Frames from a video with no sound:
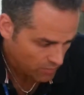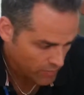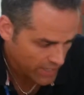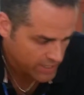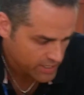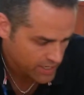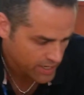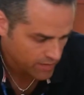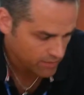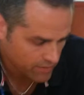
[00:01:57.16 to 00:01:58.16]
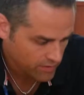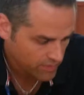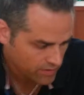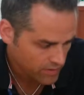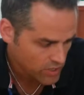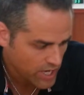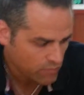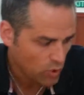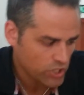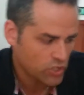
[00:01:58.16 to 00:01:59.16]
But you
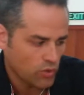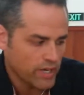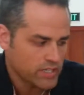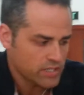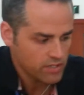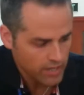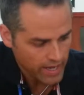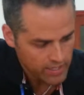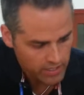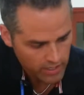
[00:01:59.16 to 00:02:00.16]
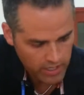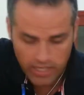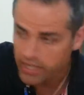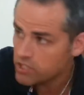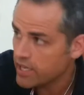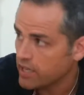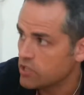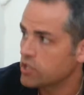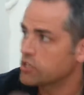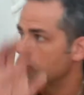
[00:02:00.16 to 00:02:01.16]
get more choice as in the educator.
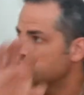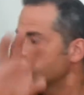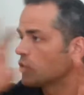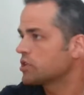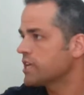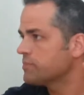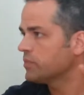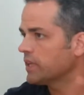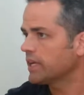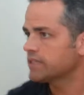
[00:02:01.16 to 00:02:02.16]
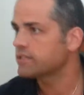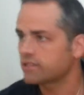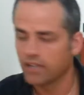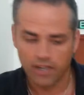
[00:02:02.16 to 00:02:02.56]
You can choose more templates,